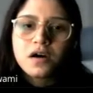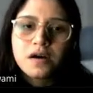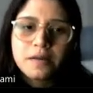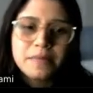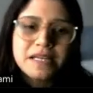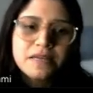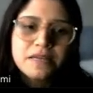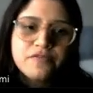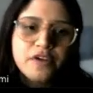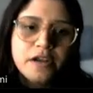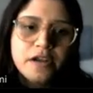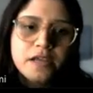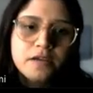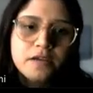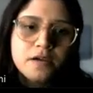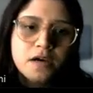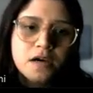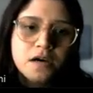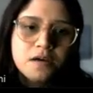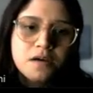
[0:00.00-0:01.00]

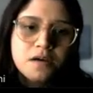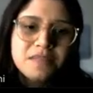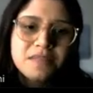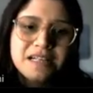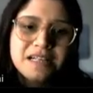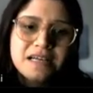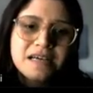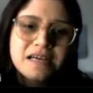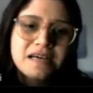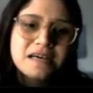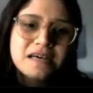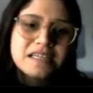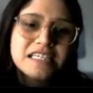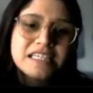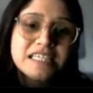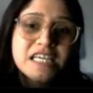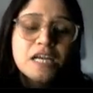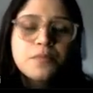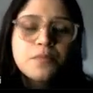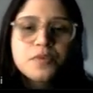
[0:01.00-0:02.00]
Very
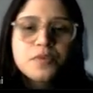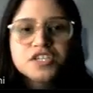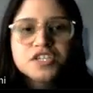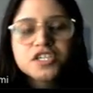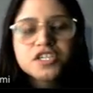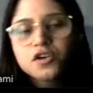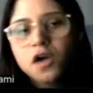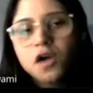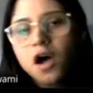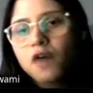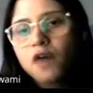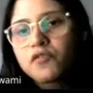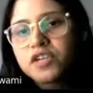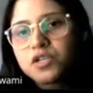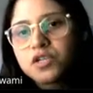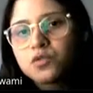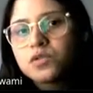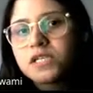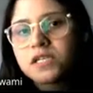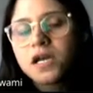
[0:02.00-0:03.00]
detailed procedure how we
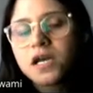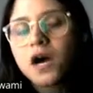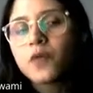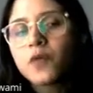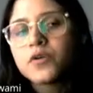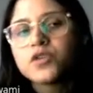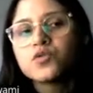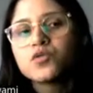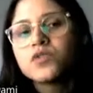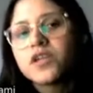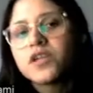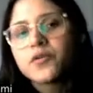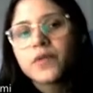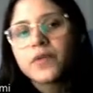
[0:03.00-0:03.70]
do the